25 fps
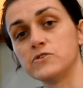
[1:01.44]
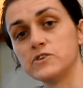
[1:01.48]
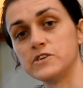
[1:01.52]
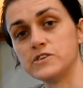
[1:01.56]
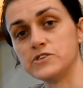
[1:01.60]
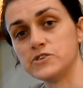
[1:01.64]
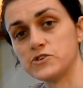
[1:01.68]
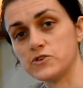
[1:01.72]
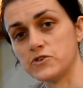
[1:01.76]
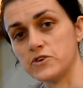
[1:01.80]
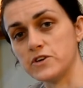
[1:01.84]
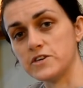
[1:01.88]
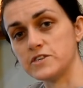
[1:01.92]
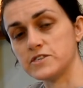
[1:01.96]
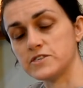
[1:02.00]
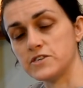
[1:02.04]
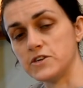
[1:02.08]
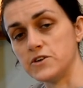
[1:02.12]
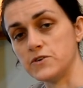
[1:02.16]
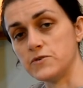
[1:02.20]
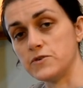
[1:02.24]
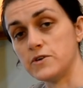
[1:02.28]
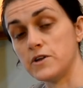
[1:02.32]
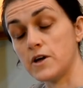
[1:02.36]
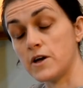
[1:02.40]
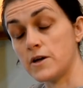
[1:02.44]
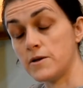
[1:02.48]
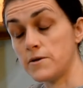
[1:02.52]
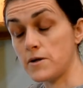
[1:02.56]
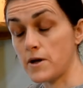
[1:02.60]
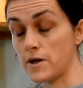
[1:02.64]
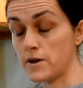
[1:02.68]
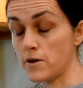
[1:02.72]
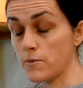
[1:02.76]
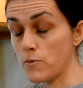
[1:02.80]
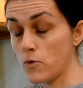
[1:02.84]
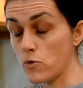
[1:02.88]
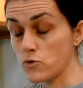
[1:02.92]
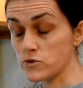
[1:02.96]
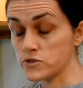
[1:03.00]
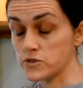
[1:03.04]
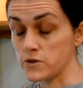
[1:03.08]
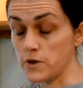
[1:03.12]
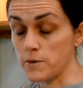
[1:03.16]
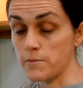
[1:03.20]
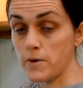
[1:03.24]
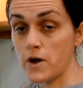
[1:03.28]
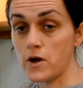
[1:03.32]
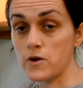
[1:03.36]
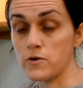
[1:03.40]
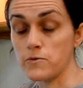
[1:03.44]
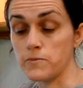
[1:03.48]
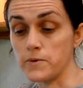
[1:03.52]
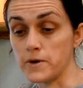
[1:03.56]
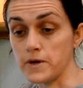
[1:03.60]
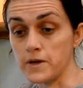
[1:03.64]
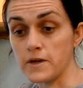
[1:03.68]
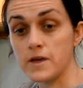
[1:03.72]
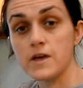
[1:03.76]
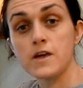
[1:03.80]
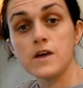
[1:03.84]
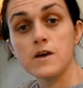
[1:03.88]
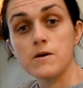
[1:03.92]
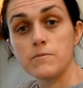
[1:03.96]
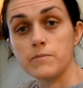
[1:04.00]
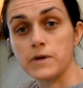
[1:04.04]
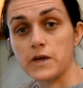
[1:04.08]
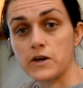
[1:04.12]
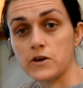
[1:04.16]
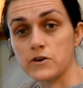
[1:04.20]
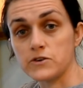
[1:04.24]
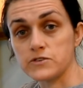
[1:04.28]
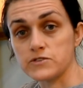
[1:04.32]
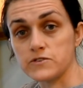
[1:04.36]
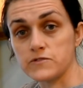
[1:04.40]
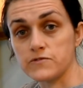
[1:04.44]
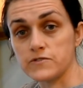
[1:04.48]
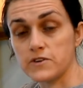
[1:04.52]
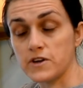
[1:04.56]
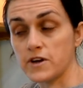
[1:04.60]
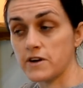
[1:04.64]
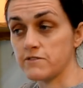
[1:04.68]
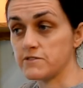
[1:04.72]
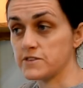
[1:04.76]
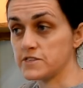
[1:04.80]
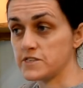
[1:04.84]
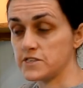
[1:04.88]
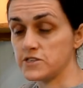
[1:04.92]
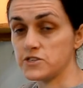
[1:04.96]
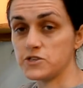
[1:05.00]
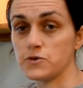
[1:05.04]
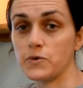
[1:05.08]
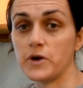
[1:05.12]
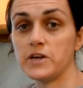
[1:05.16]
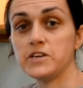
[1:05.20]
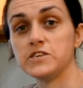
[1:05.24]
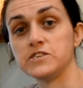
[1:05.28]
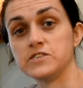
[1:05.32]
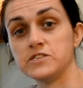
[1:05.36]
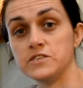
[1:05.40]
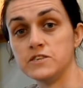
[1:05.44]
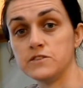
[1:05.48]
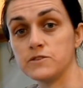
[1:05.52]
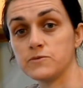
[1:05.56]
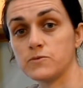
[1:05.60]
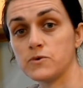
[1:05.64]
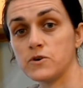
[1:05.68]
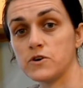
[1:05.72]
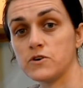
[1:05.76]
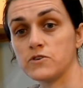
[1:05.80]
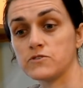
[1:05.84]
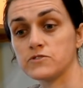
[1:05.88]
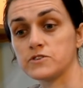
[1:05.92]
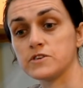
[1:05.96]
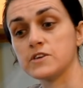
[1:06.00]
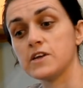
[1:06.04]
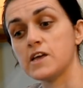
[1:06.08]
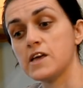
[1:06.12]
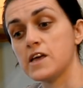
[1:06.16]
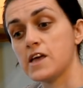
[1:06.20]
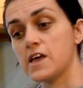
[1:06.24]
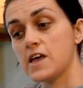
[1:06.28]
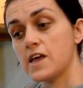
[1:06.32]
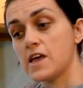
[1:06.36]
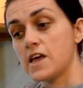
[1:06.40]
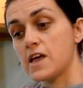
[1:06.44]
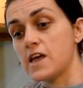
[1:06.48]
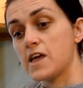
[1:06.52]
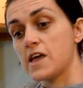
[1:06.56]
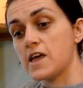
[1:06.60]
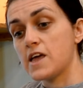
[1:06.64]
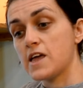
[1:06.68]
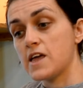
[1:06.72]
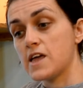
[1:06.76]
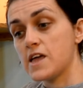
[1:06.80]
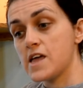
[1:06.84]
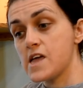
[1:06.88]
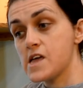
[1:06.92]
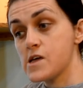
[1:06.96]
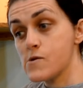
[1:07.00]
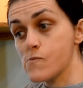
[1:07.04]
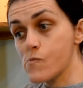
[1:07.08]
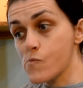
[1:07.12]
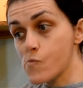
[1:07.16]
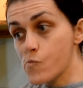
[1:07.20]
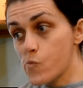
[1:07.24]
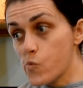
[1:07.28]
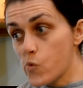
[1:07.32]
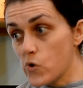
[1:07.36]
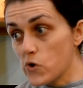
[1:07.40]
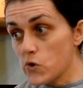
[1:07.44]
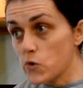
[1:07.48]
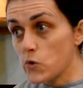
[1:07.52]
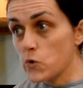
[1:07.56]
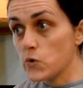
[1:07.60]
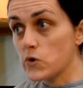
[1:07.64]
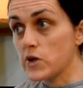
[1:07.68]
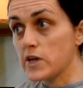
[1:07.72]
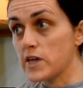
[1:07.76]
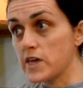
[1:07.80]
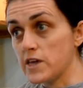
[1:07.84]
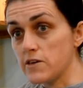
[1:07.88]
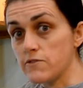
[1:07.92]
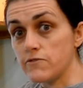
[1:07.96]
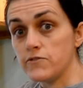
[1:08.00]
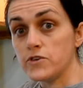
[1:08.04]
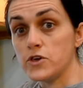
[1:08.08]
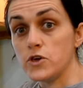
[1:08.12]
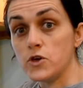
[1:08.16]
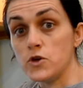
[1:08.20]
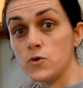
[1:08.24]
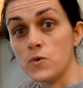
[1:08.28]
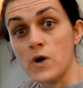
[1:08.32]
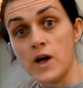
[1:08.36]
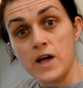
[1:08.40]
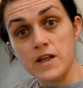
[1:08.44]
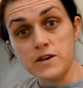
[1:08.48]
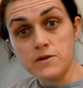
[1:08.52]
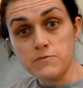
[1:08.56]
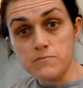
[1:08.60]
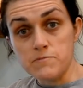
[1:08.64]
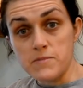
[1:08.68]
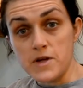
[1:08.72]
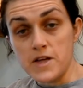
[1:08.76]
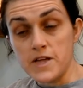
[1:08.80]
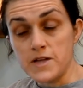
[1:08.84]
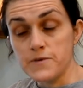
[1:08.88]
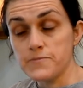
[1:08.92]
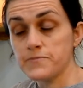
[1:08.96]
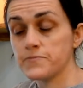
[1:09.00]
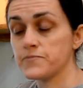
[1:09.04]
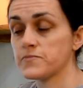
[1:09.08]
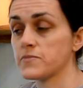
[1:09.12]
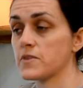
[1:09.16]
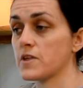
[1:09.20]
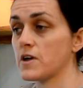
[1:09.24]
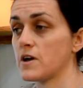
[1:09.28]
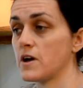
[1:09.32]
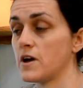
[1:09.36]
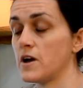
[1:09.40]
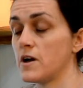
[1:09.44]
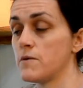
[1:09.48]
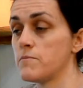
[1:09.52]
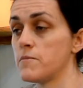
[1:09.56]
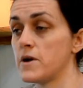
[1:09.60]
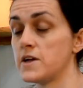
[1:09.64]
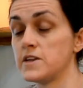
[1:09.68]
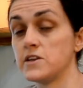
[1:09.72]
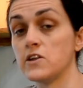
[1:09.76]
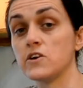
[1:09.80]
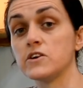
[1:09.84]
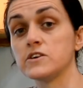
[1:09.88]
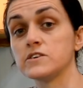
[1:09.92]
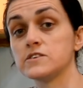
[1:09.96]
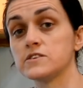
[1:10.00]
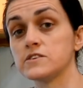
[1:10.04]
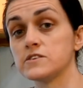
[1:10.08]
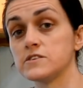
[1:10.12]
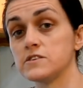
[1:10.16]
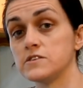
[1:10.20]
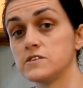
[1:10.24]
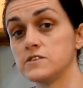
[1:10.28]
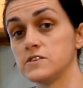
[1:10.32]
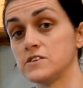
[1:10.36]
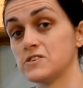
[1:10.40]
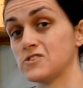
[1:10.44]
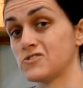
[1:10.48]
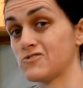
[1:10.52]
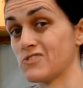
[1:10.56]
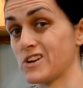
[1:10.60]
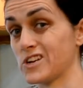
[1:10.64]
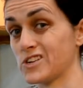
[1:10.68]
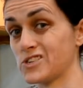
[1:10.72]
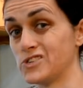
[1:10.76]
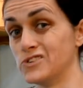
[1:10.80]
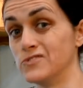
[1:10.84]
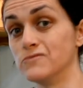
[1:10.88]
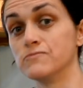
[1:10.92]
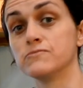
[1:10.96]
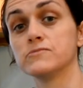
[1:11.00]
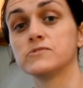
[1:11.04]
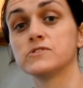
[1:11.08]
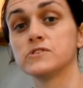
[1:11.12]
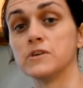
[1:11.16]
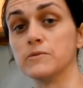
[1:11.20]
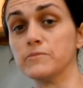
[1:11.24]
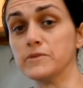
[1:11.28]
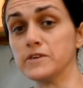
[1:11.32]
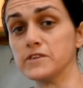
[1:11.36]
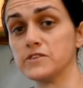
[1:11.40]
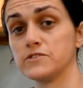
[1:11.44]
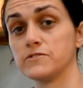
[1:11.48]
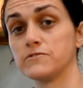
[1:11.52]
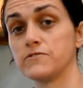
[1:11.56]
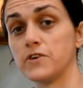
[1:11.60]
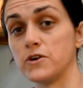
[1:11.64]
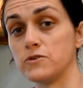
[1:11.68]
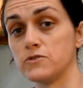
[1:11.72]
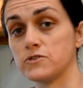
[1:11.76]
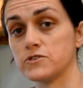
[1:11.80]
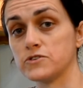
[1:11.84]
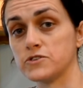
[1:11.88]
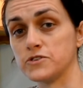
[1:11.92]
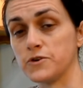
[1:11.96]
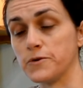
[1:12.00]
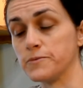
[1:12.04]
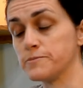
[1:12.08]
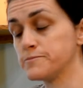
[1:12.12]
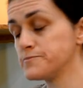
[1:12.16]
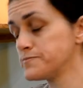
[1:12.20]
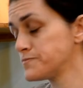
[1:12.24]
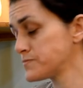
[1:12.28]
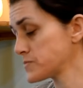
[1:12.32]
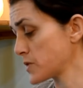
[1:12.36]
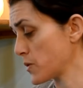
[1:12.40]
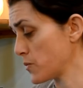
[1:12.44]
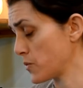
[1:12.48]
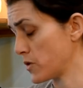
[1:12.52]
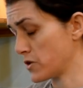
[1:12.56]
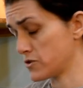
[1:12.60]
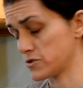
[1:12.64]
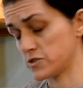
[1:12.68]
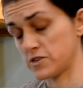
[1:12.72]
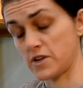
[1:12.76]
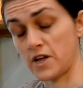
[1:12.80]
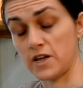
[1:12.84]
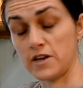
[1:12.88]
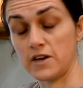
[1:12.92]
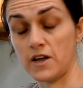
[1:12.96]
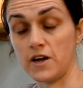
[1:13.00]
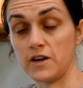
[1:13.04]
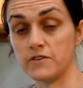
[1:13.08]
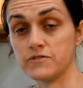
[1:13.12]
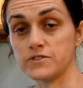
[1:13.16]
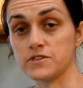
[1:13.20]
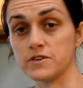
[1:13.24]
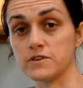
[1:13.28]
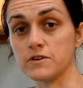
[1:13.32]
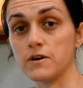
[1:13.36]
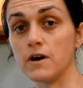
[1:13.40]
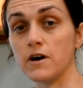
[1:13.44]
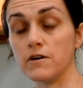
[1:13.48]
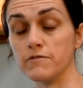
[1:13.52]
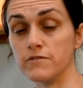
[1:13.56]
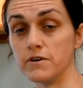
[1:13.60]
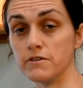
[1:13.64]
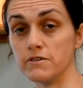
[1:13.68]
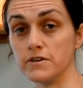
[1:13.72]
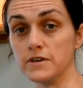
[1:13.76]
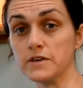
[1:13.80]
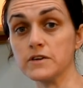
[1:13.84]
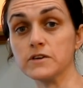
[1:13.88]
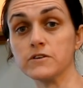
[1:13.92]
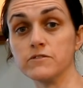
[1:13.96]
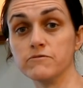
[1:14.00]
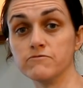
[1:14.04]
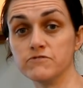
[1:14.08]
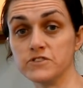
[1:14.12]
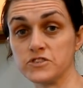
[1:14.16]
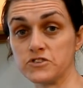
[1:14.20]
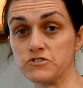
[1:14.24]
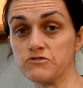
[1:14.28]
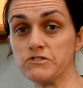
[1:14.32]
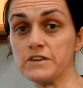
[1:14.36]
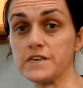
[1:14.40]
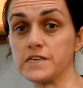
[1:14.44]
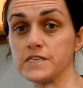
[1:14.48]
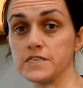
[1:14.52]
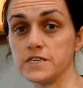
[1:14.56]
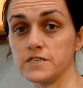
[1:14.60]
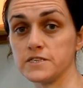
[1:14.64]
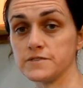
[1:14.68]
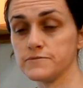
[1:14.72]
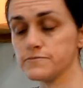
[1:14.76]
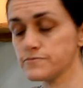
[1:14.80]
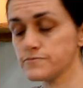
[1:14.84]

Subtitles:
enjoy it too. And also, I'm hoping, because of the current situation in the world, it will give you and me a nice distraction, something to focus on whilst our lives are very restricted.